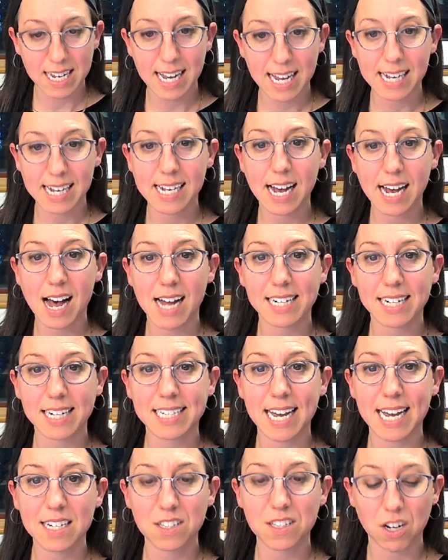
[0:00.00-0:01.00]
and
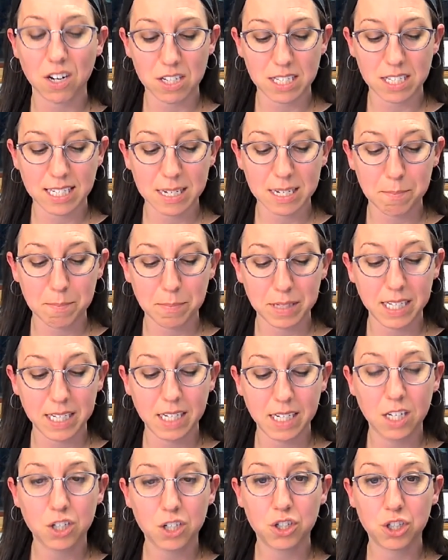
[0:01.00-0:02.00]
contexts are simply
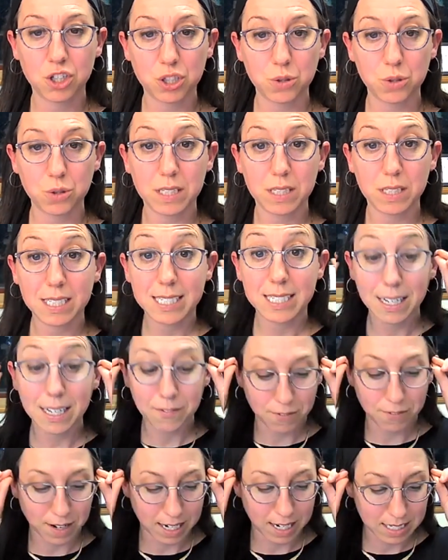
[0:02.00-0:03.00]
too
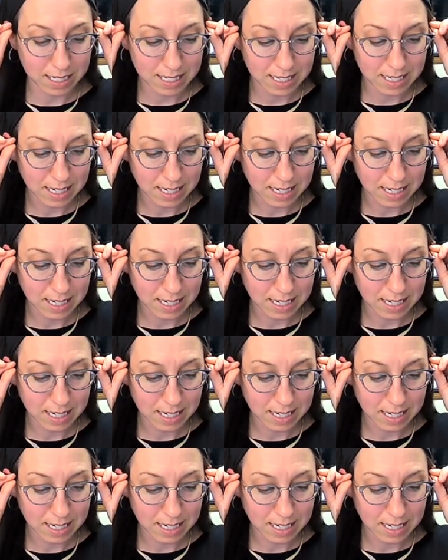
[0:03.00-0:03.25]
different.